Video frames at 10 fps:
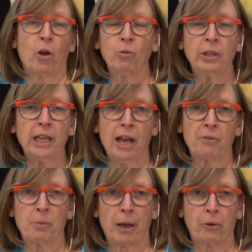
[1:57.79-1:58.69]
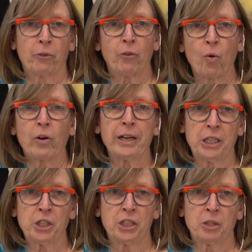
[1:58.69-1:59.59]
only have about 4
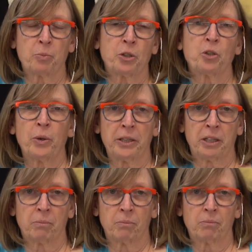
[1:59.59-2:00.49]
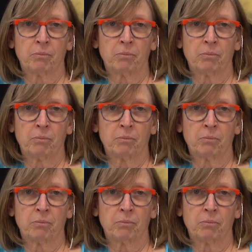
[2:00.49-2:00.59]
inches between them,